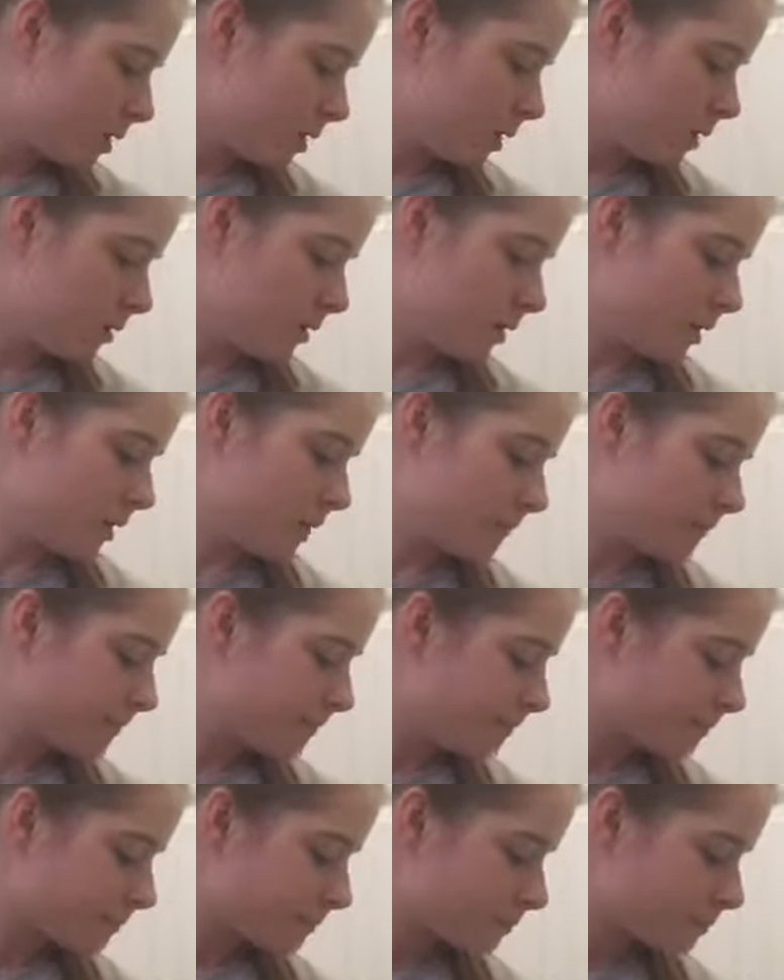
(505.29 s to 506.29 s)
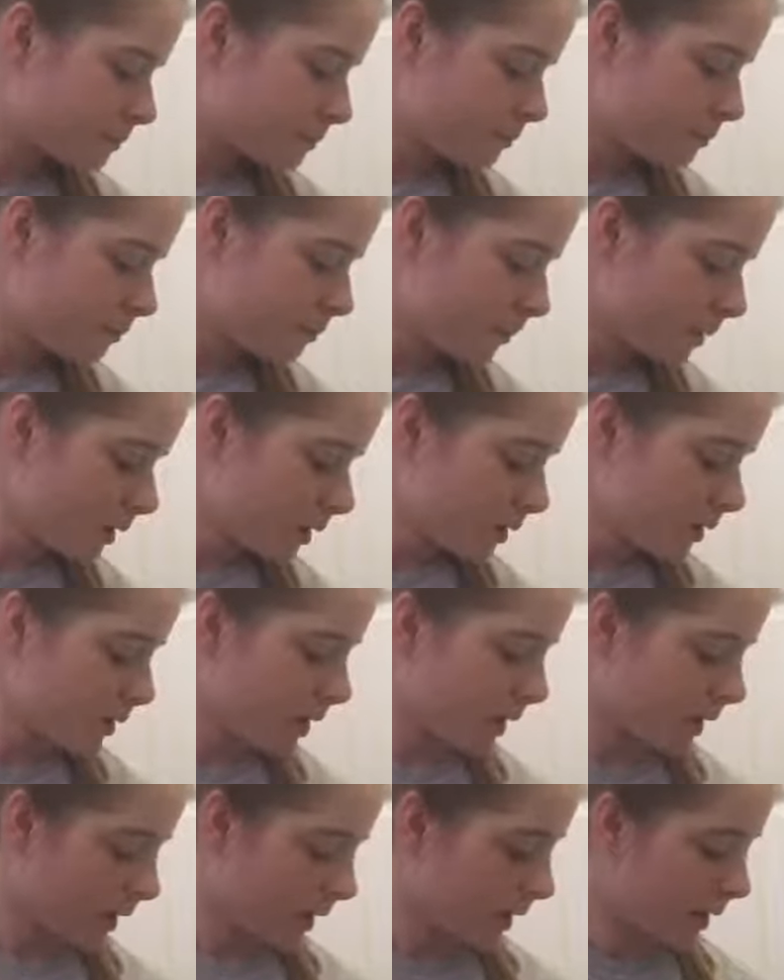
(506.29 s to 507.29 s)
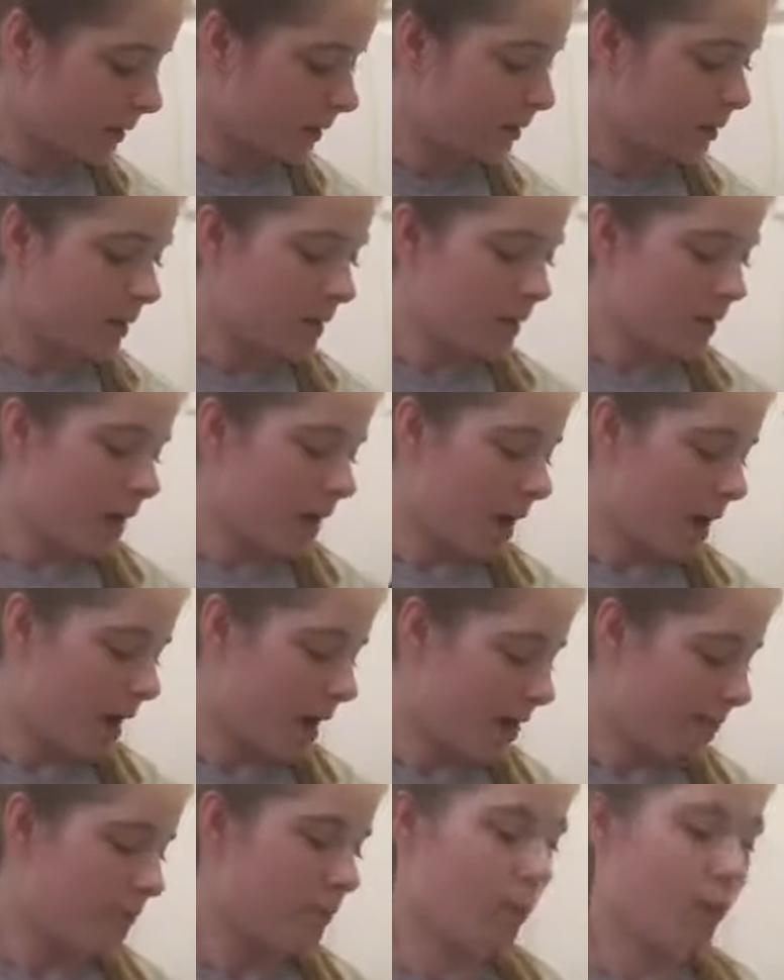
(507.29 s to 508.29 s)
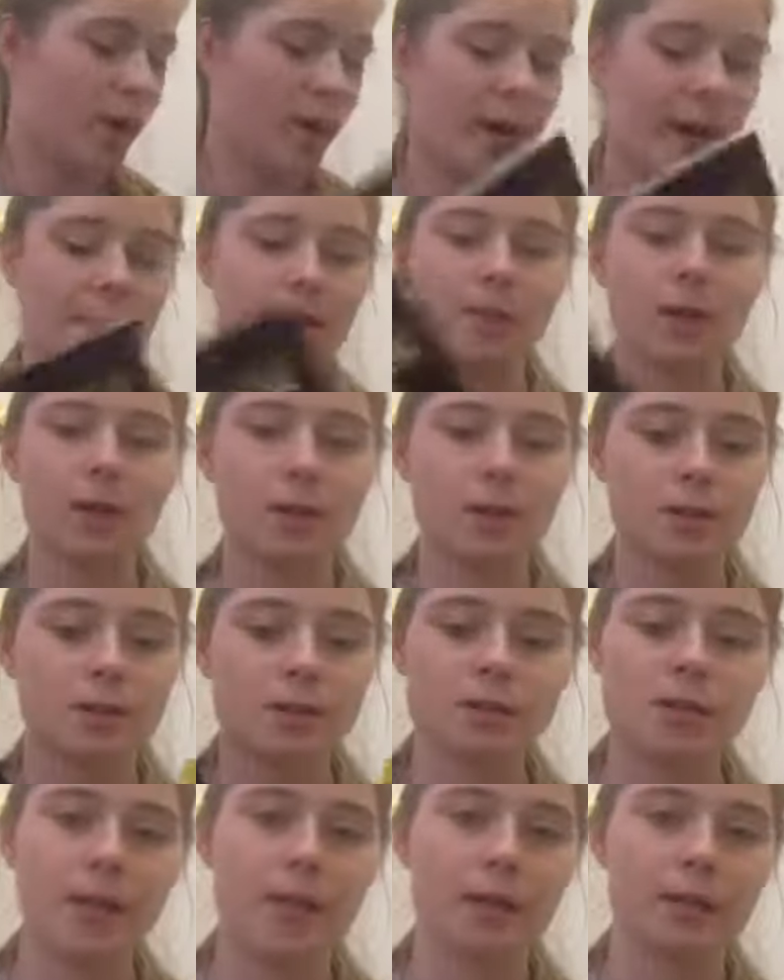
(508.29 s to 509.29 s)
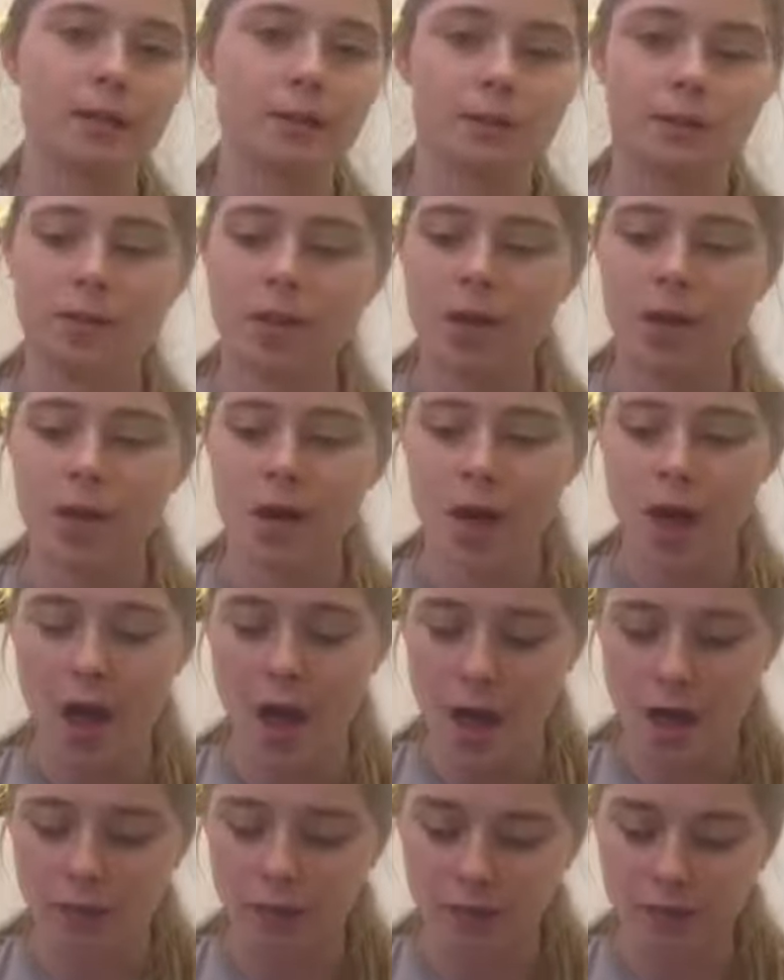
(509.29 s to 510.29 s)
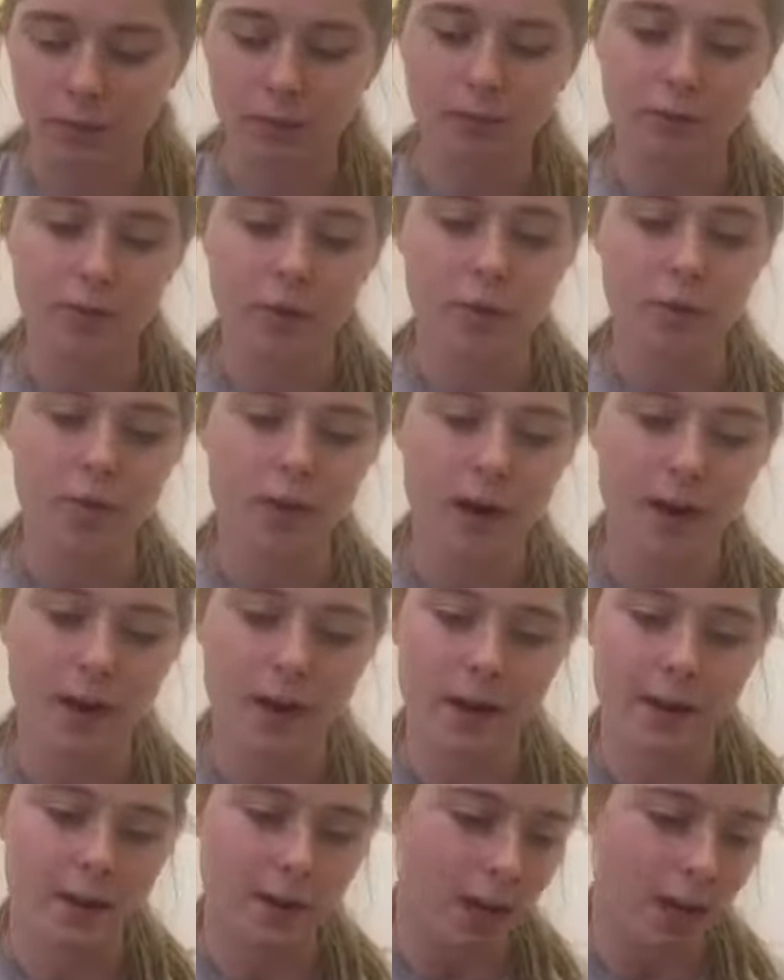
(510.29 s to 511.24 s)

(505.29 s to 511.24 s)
And then again, I have more handbooks that I don't know why I